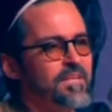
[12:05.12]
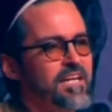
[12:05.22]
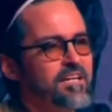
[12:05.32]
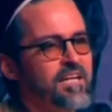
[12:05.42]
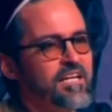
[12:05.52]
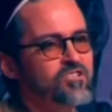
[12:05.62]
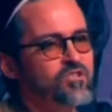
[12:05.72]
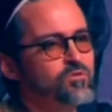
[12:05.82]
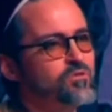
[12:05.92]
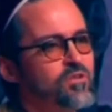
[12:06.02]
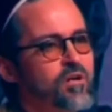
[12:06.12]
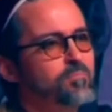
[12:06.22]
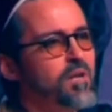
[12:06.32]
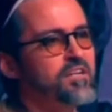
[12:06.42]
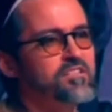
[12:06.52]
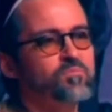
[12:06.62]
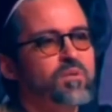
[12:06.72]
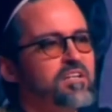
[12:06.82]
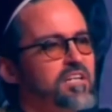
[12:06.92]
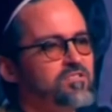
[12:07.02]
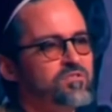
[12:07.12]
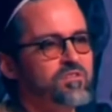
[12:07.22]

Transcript: And, and children are modest by nature.